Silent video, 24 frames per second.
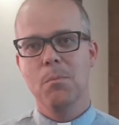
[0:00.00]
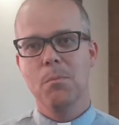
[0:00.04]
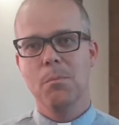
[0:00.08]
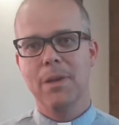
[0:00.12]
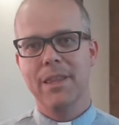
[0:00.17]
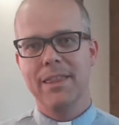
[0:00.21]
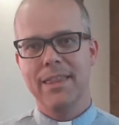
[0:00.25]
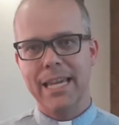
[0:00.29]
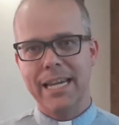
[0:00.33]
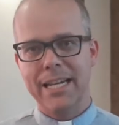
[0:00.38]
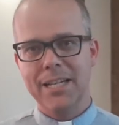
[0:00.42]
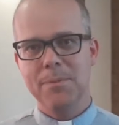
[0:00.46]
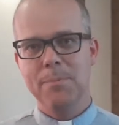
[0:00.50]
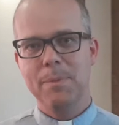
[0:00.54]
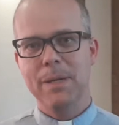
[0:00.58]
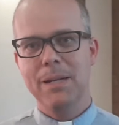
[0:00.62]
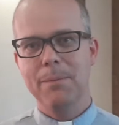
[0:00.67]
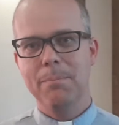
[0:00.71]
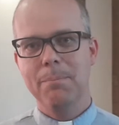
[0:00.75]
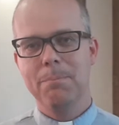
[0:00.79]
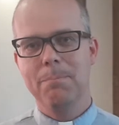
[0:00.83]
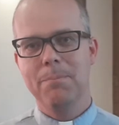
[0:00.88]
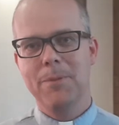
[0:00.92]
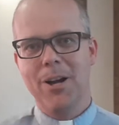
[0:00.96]
But thanks be to
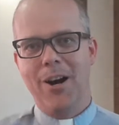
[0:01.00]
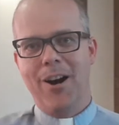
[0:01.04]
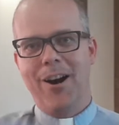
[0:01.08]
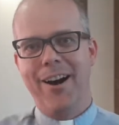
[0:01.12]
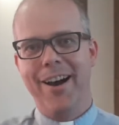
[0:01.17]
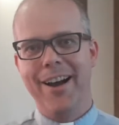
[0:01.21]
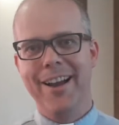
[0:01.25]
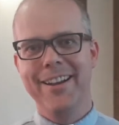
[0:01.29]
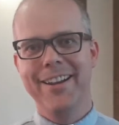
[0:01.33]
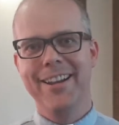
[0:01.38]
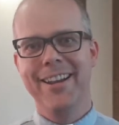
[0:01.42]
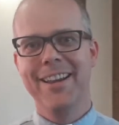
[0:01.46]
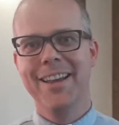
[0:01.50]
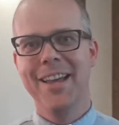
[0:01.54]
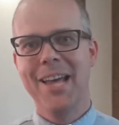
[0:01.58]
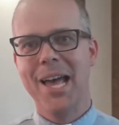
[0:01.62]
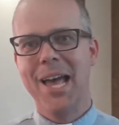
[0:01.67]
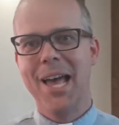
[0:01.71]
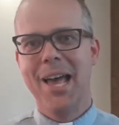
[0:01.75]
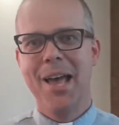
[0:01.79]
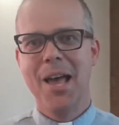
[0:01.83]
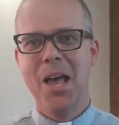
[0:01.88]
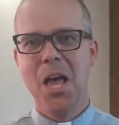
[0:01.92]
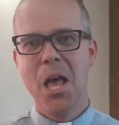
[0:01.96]
God,
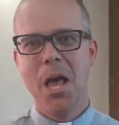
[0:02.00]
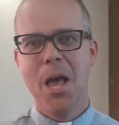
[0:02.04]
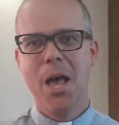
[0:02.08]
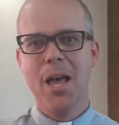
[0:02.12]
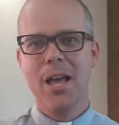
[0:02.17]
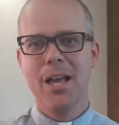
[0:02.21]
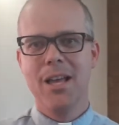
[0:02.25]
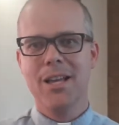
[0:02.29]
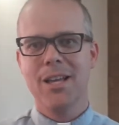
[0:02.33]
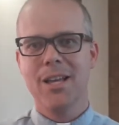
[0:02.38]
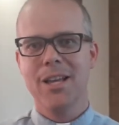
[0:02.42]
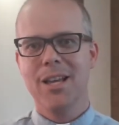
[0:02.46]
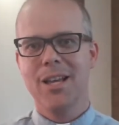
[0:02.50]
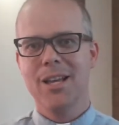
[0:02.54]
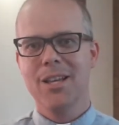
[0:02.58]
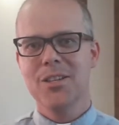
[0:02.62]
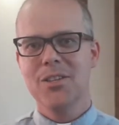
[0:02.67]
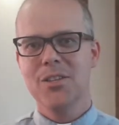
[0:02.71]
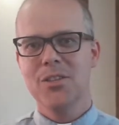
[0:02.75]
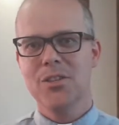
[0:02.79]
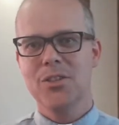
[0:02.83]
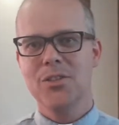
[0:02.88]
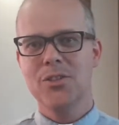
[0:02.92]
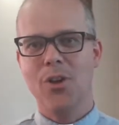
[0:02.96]

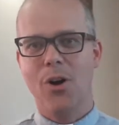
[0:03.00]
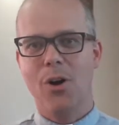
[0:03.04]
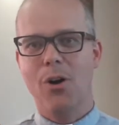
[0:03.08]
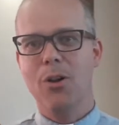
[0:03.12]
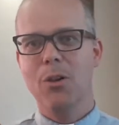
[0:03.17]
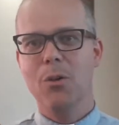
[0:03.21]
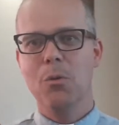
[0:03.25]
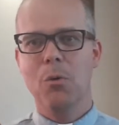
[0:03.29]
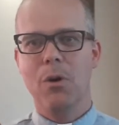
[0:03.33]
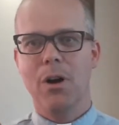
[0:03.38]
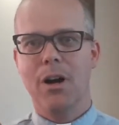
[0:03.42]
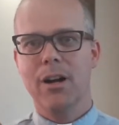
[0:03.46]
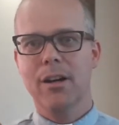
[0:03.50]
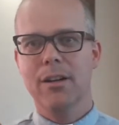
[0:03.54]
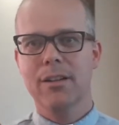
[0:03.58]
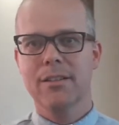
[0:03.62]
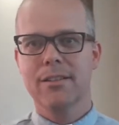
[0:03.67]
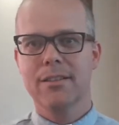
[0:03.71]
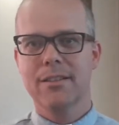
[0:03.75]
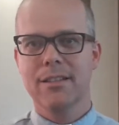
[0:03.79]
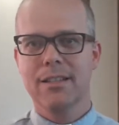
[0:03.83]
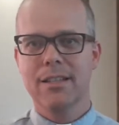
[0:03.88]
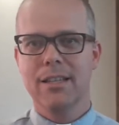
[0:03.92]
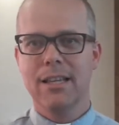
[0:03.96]
Saul
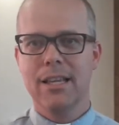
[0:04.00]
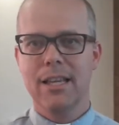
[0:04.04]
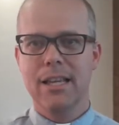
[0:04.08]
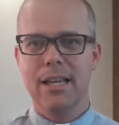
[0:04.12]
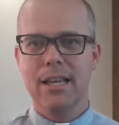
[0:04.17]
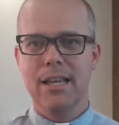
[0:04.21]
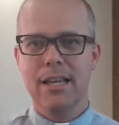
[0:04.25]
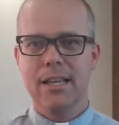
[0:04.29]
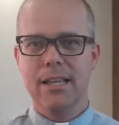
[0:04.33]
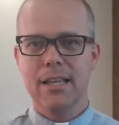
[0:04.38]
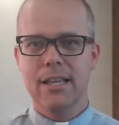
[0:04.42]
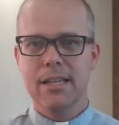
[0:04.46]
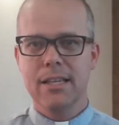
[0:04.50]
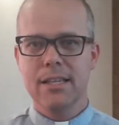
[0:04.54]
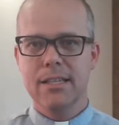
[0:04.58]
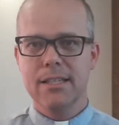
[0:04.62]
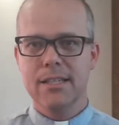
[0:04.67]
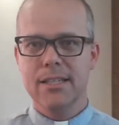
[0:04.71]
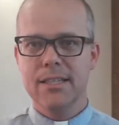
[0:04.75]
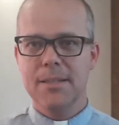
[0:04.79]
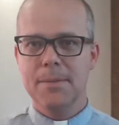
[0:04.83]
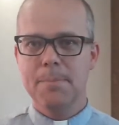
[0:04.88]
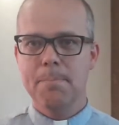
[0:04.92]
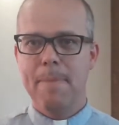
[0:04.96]
walks
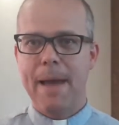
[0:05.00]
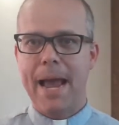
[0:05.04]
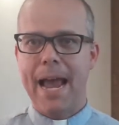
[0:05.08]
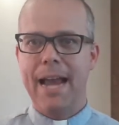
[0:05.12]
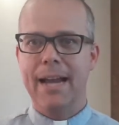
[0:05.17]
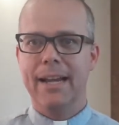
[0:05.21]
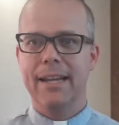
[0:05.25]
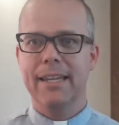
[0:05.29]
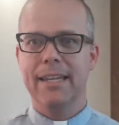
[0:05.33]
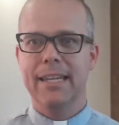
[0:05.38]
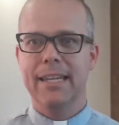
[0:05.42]
smack